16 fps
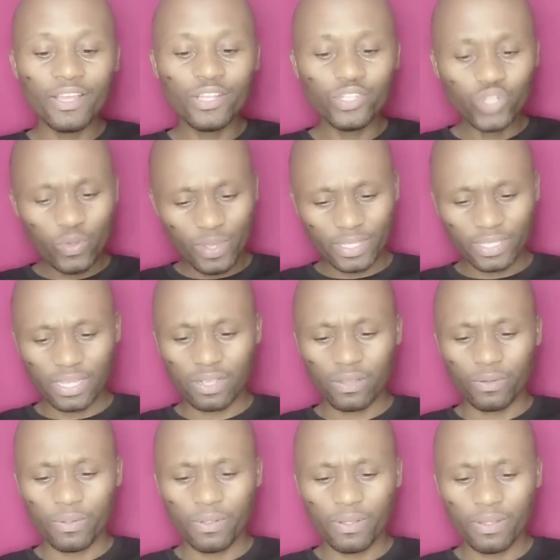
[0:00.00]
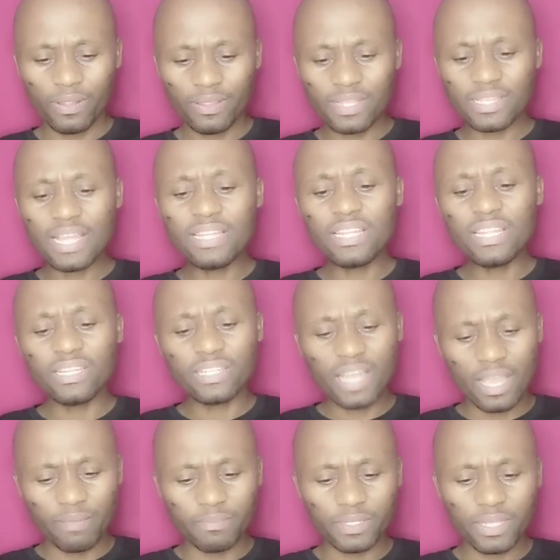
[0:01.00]
two weeks ago the sunday
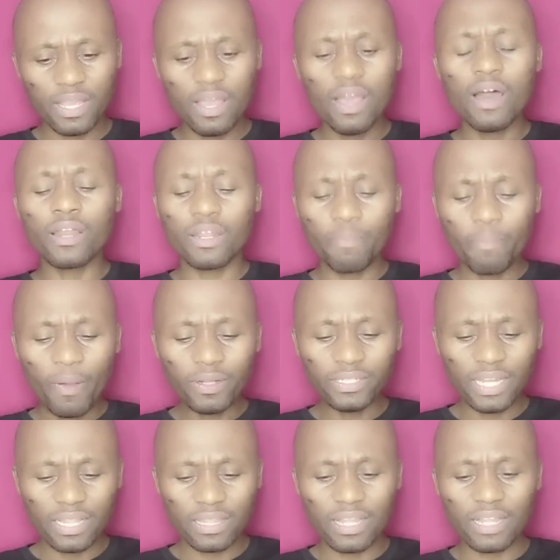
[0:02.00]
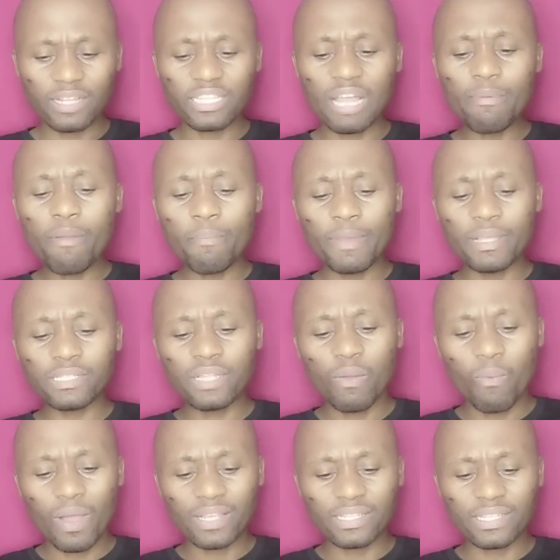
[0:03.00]
times reported that Thabo Bester
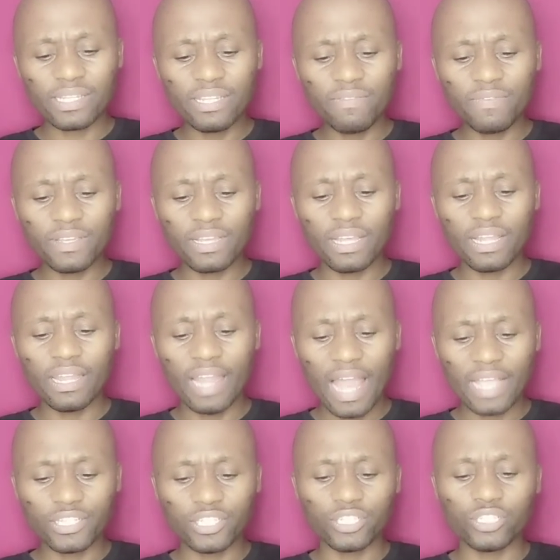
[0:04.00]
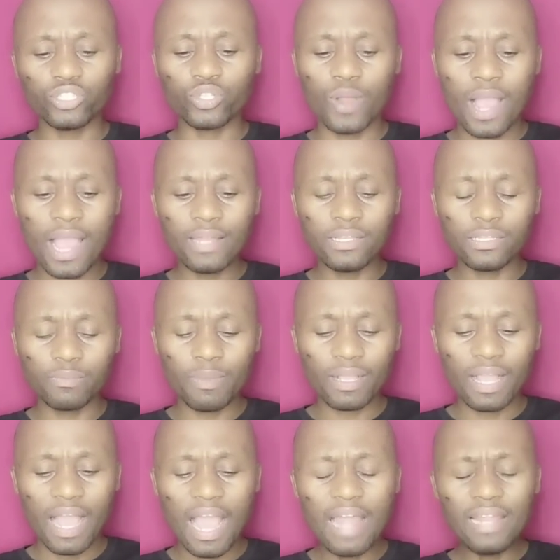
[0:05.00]
was living large in
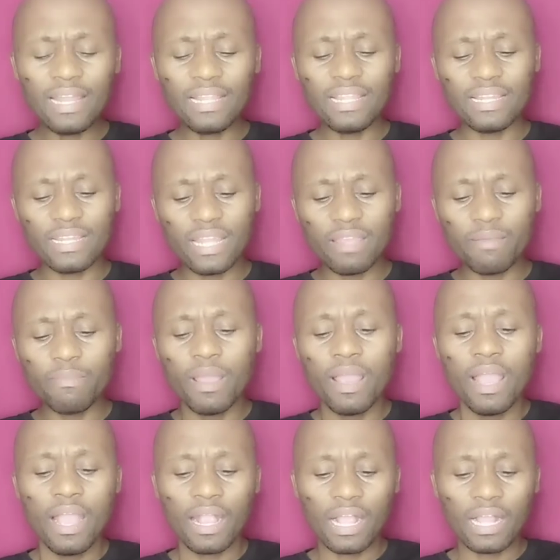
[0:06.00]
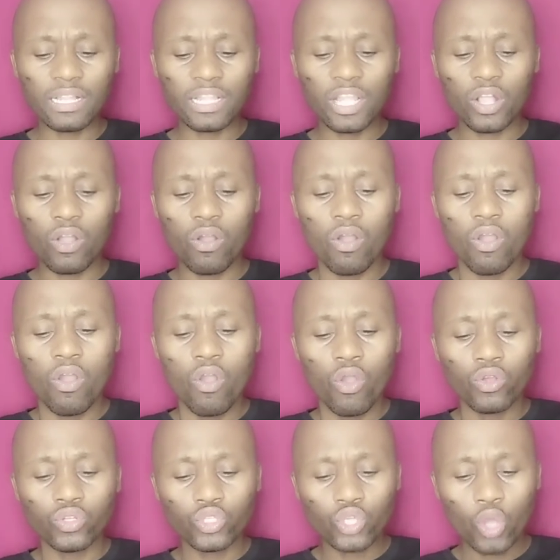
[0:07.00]
Johannesburg under the name Katleho
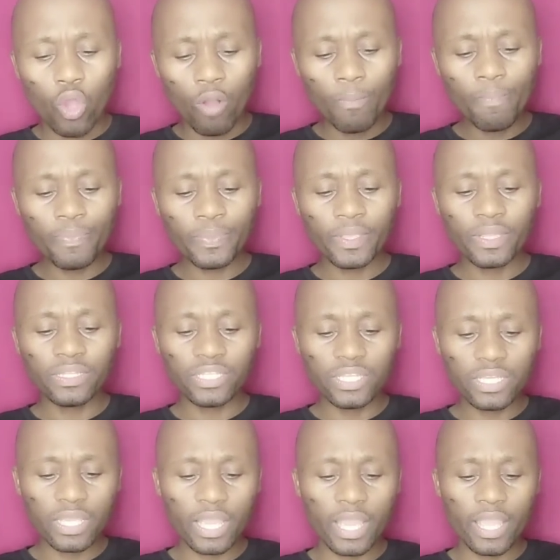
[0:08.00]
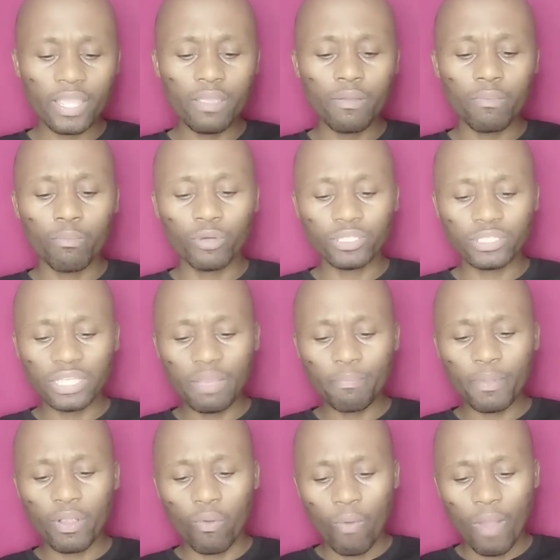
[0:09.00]
Tom T.K.
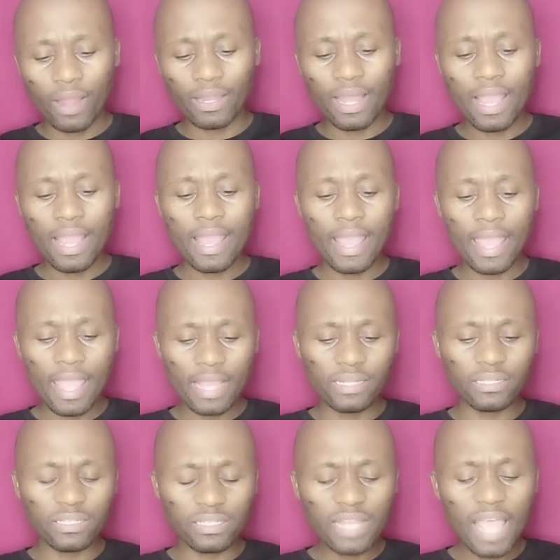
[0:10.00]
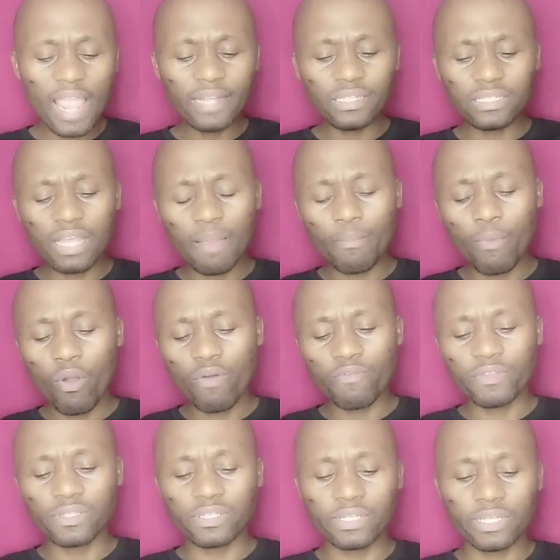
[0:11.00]
Mutsepenkwana and sign some
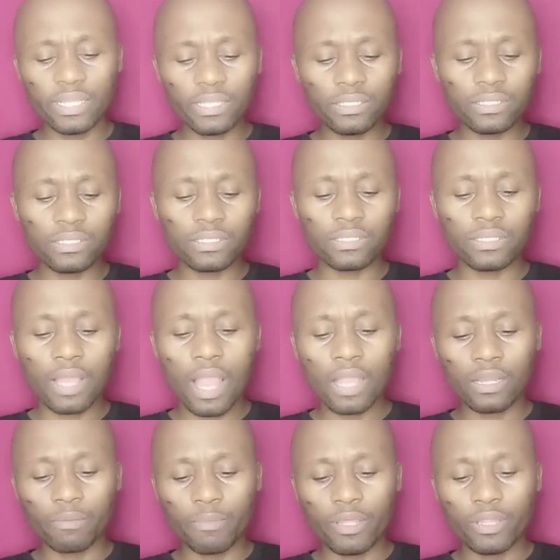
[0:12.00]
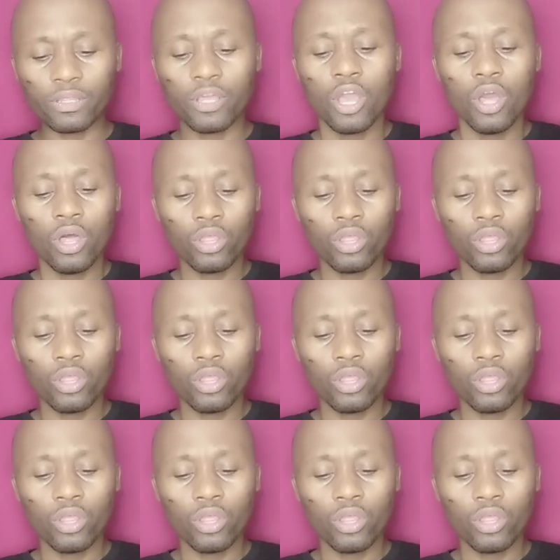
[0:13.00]
of these lease agreements